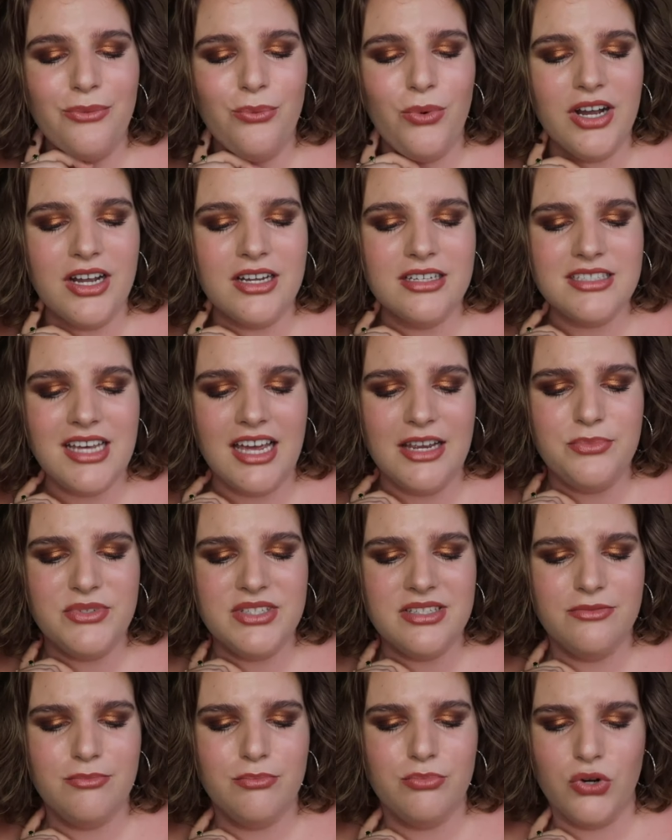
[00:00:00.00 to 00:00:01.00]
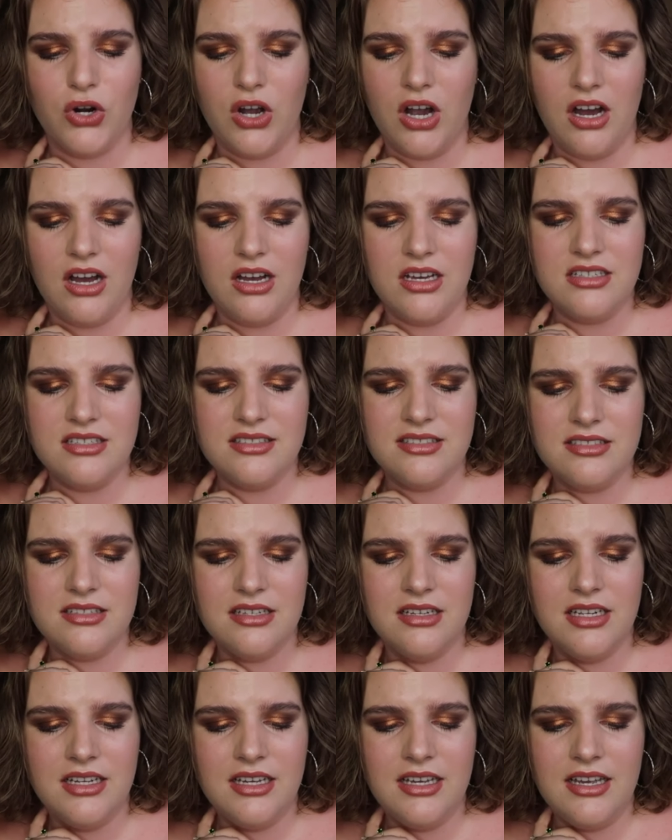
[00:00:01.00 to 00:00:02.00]
what types of bras
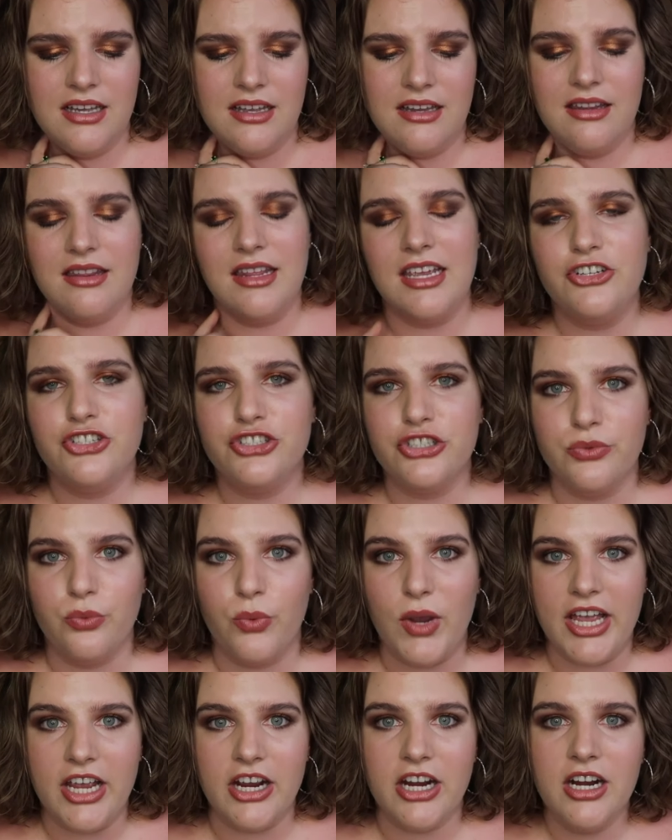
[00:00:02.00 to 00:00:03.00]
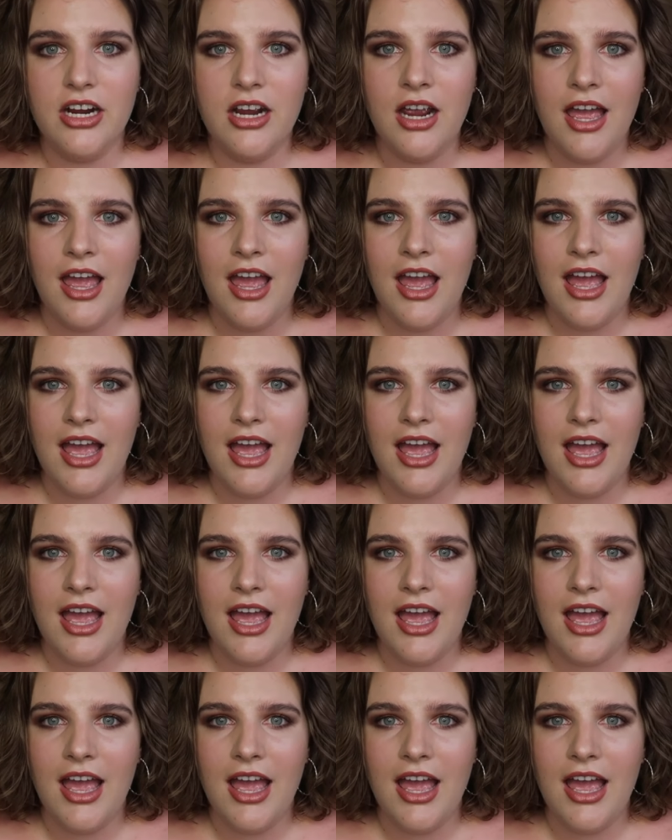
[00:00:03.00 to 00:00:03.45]
they should wear,